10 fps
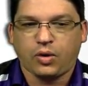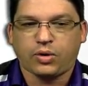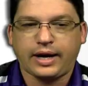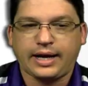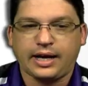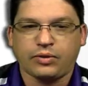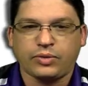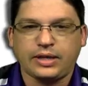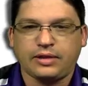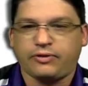or I can't
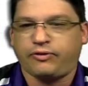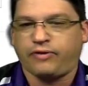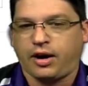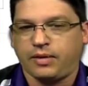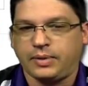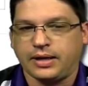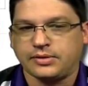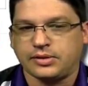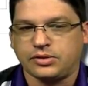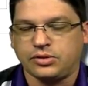read the font
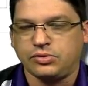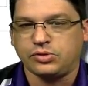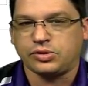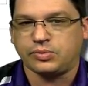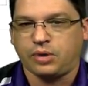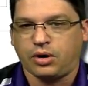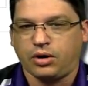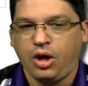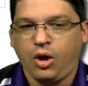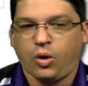because it's too
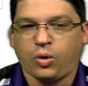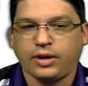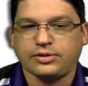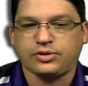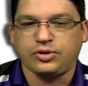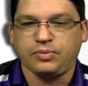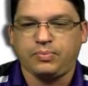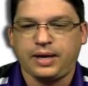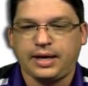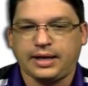small, or it's too
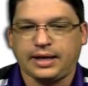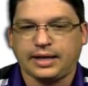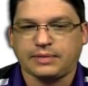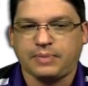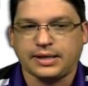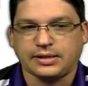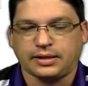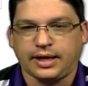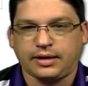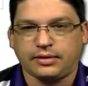big and it gets
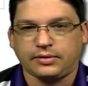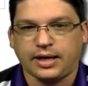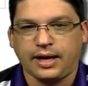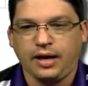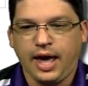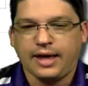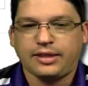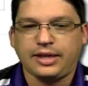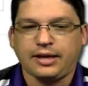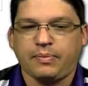pixelated. Okay?
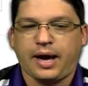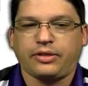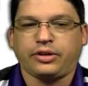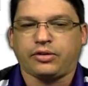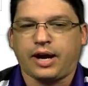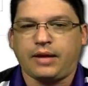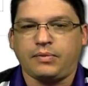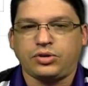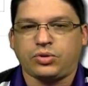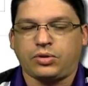Think about the grand
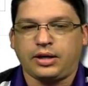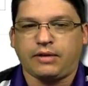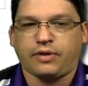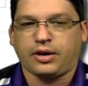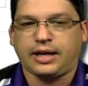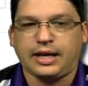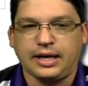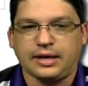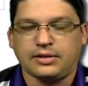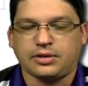majority of our
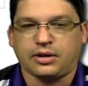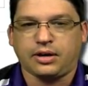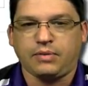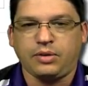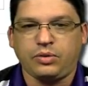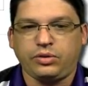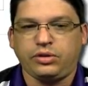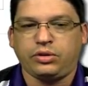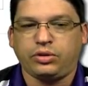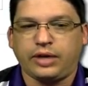kids are going to be
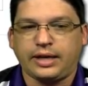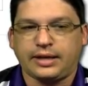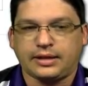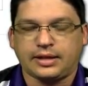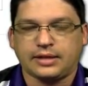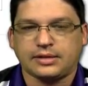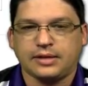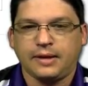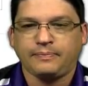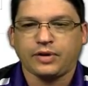looking at this
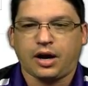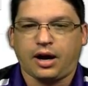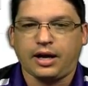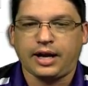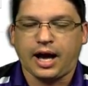on an